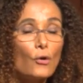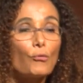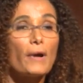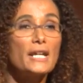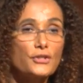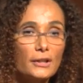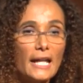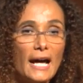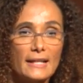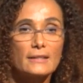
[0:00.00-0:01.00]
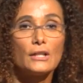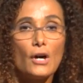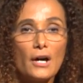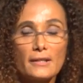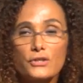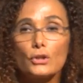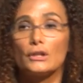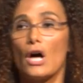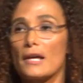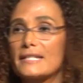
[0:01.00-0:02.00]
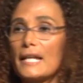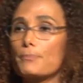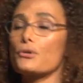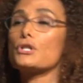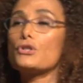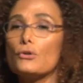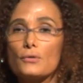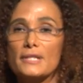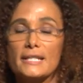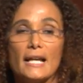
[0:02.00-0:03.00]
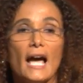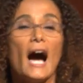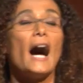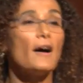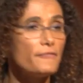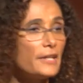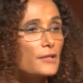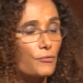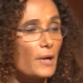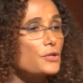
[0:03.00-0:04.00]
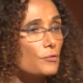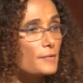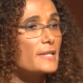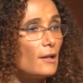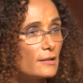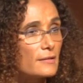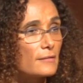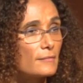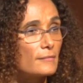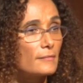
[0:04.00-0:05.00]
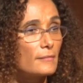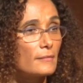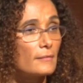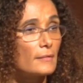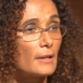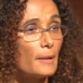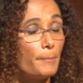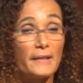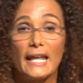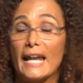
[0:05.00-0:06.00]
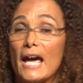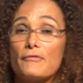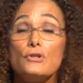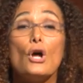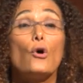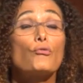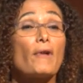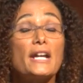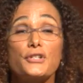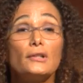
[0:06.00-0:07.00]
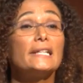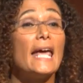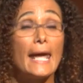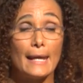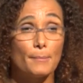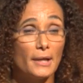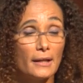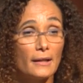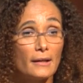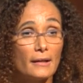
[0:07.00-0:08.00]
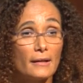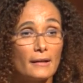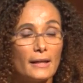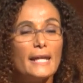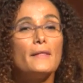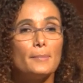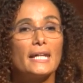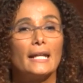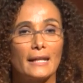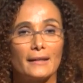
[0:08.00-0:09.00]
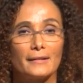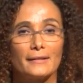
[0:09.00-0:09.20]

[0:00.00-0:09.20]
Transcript: racialized laws to laws that produce obvious racial results, but that have no racial name in the beginning.